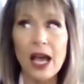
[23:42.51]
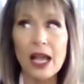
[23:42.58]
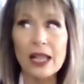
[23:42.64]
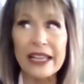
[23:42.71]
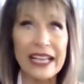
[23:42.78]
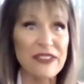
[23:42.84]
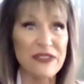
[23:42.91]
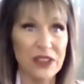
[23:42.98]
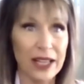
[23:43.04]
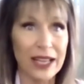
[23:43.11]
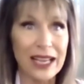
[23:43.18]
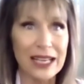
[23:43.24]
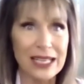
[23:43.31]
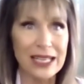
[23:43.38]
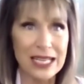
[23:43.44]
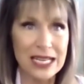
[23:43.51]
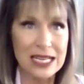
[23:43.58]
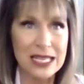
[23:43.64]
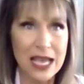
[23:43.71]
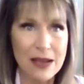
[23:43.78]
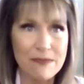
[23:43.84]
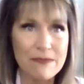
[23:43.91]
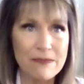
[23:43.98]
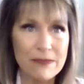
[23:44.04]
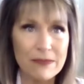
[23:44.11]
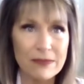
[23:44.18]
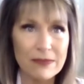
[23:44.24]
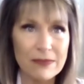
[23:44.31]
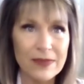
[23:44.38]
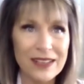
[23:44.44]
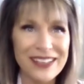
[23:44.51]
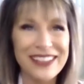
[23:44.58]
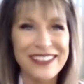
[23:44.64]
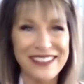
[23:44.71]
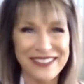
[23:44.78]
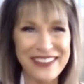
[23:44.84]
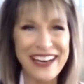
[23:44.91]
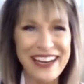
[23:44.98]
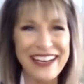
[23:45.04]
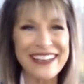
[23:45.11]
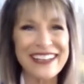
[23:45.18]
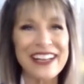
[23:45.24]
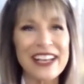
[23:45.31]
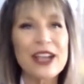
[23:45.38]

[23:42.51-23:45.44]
like, I feel like I need them. Hmm. Right.